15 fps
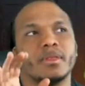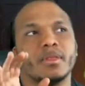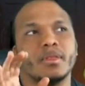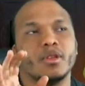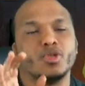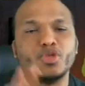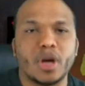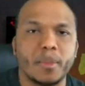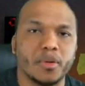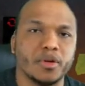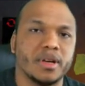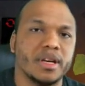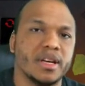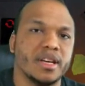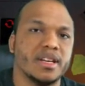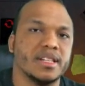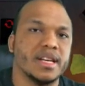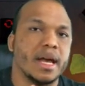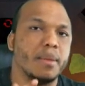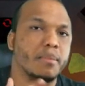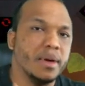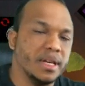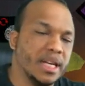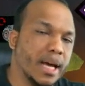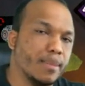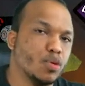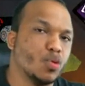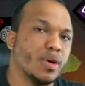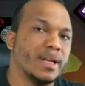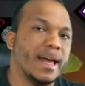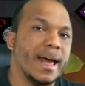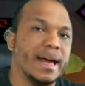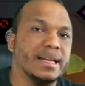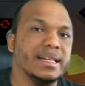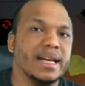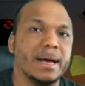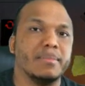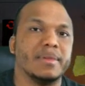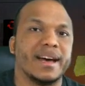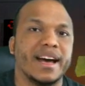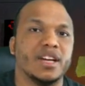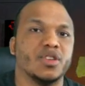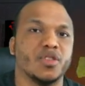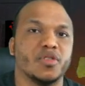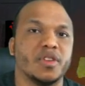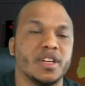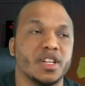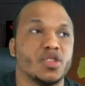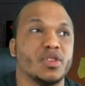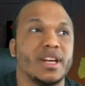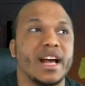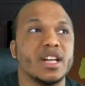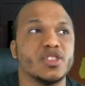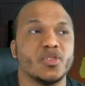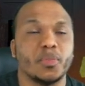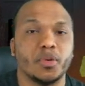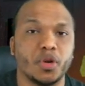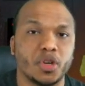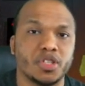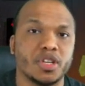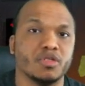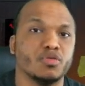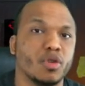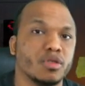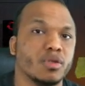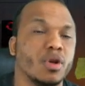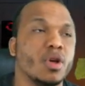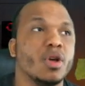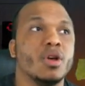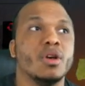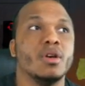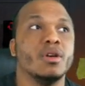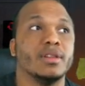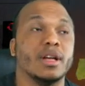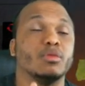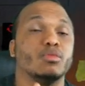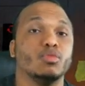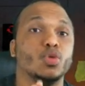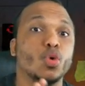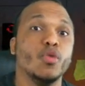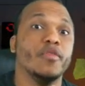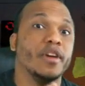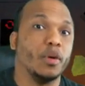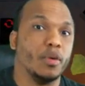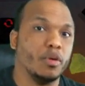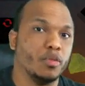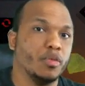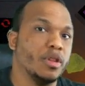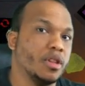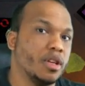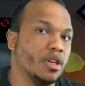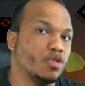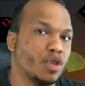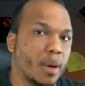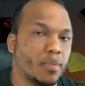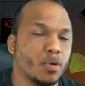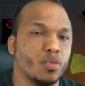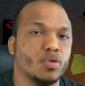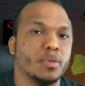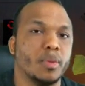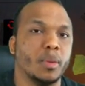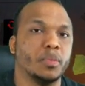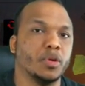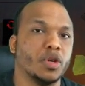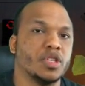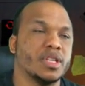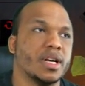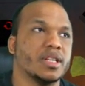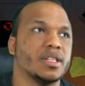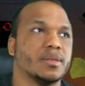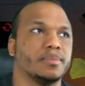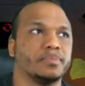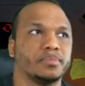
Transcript: the Trapper is a mid-game to an end game kind of killer. So the kinds of perks that do very well with the Trapper would be perks that